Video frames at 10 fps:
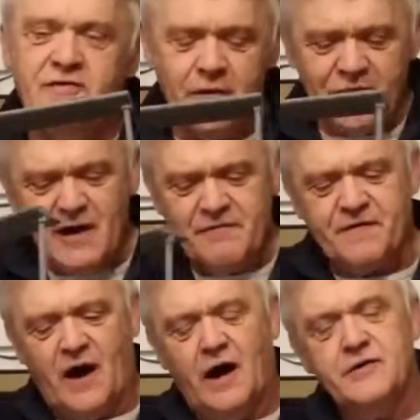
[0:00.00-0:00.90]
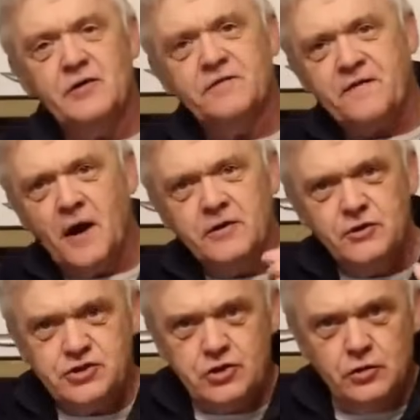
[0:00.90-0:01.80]
When you've got that far, you'll
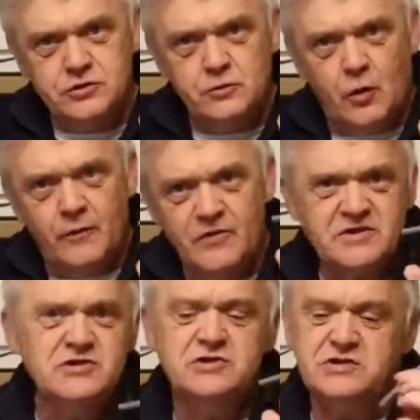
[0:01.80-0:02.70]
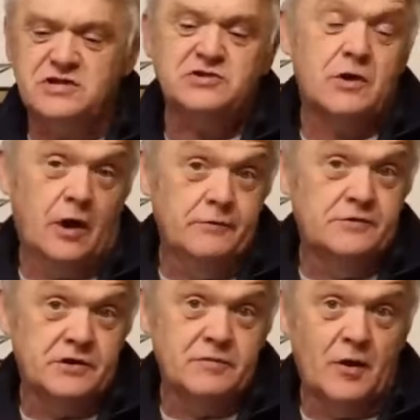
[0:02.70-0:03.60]
find a shorter one. These are
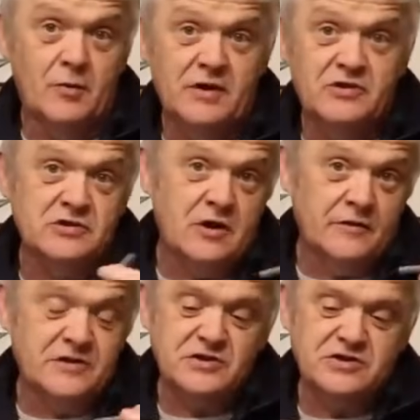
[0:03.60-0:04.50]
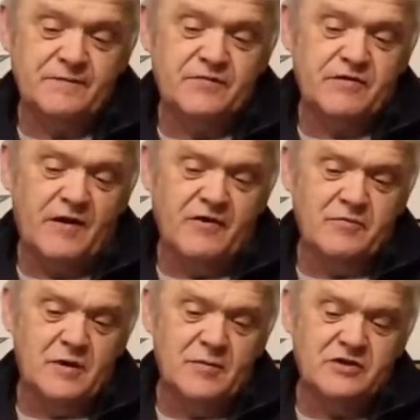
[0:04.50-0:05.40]
100mm long, this is
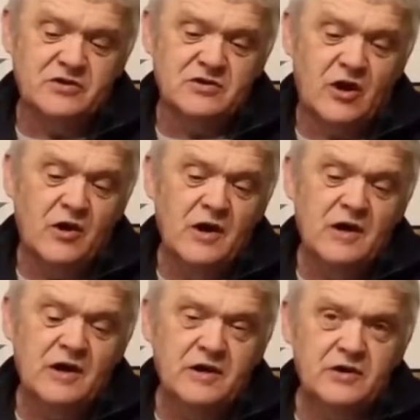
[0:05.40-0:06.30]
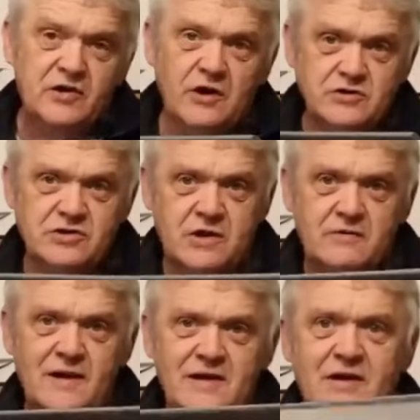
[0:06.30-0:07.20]
75mm long, and it goes
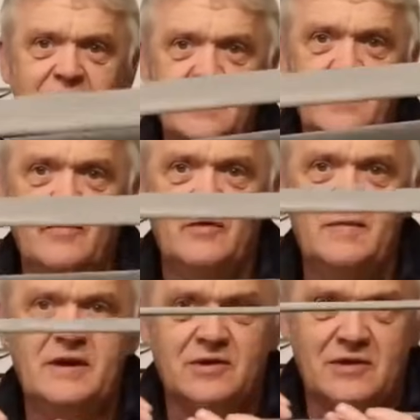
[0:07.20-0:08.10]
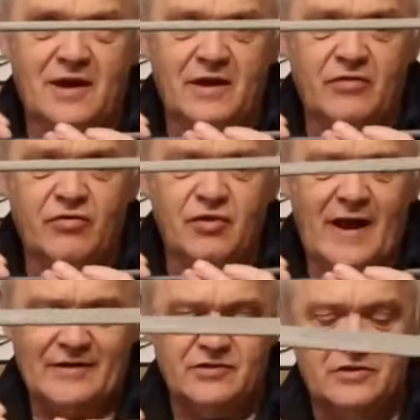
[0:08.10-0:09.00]
directly in the middle like
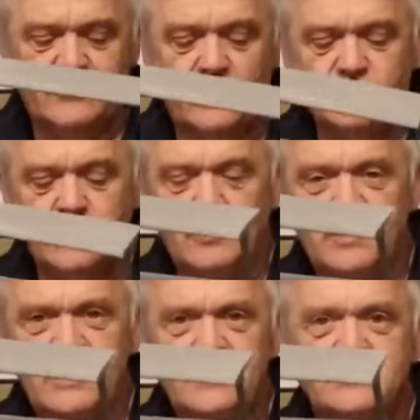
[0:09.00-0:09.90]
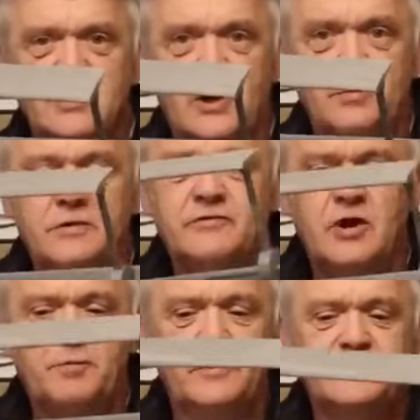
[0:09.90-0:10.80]
that. And of course what we need is a couple
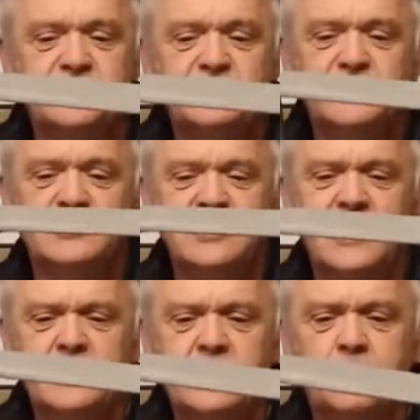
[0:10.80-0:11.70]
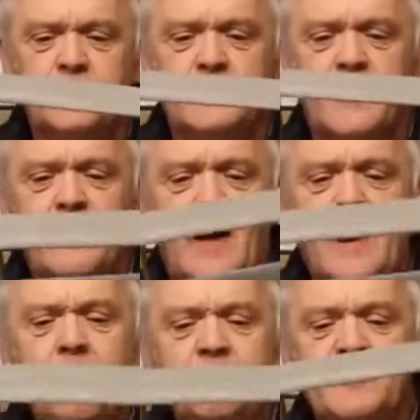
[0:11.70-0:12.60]
of couplers. So you slide a coupler on
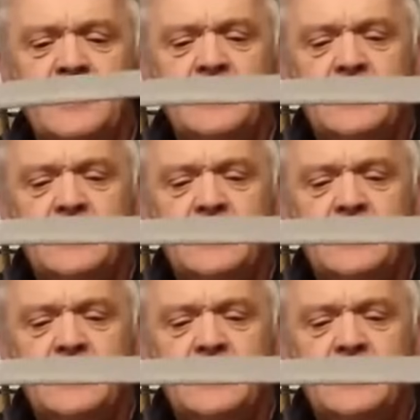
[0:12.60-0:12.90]
there,